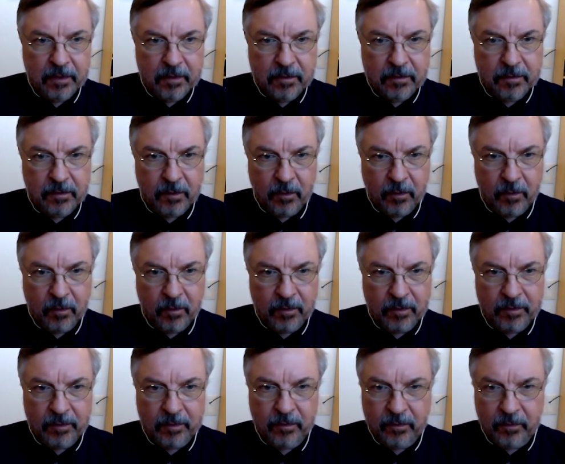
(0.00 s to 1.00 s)
So
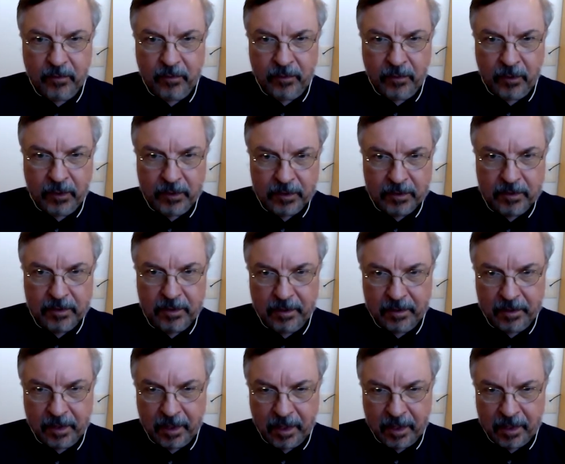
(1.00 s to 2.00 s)
what
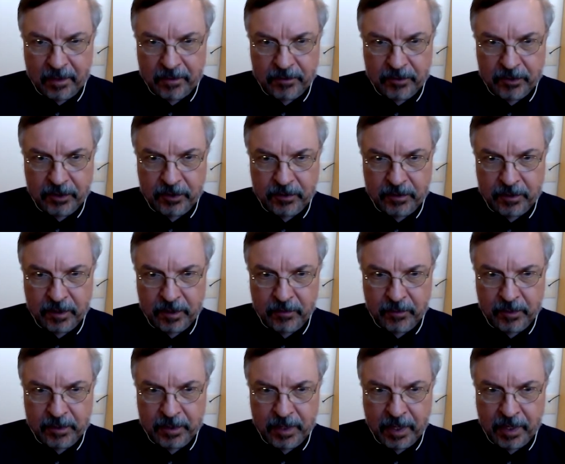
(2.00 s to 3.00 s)
are the children that
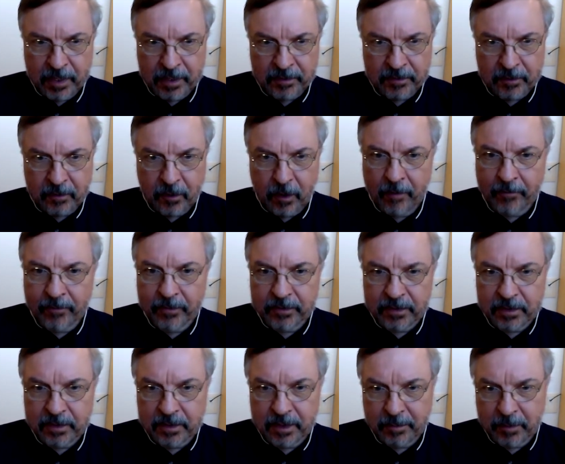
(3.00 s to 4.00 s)
we're dialyzing?
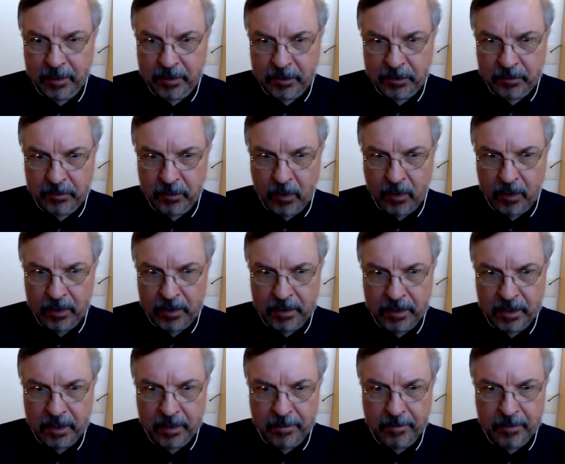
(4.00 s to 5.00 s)
Obviously, they're much smaller
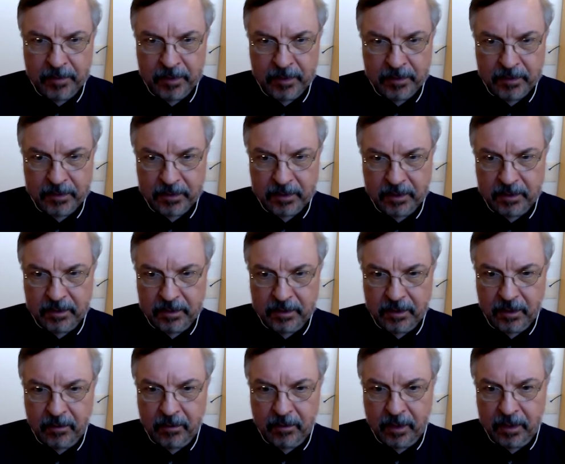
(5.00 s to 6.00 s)
in numbers than
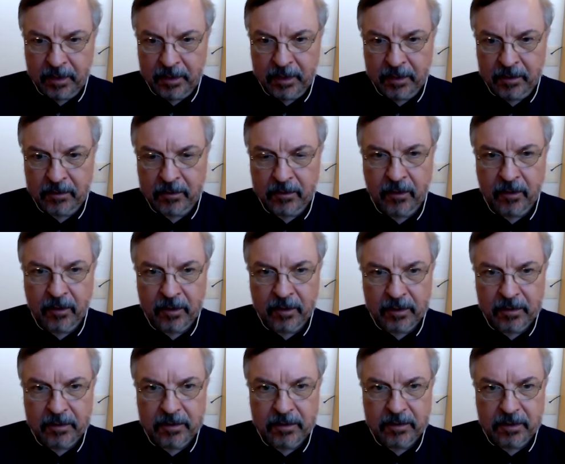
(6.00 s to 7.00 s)
our adult
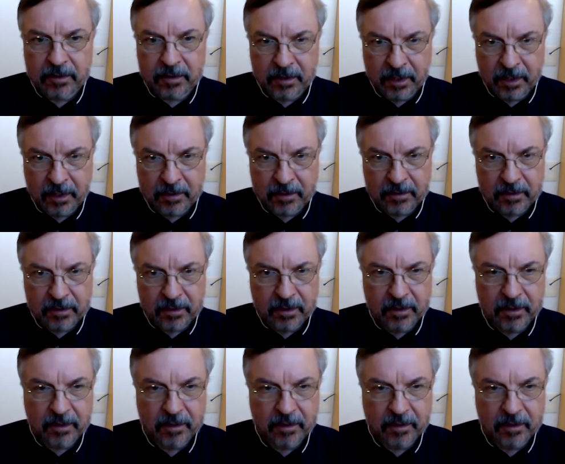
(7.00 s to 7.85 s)
colleagues. Next.